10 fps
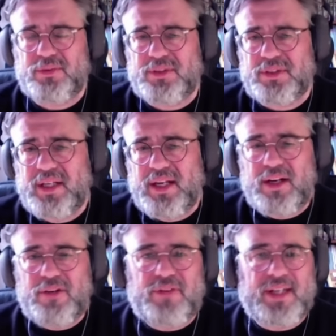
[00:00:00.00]
she was
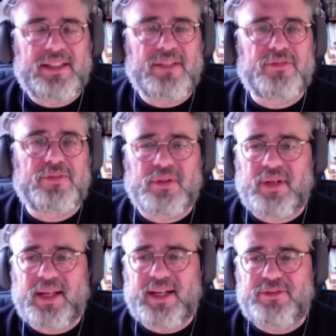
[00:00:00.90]
fighting for
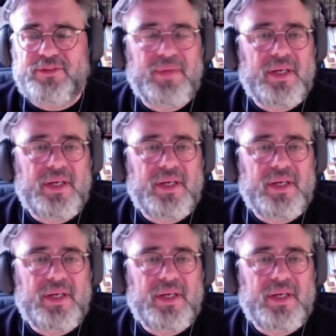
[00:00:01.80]
her life,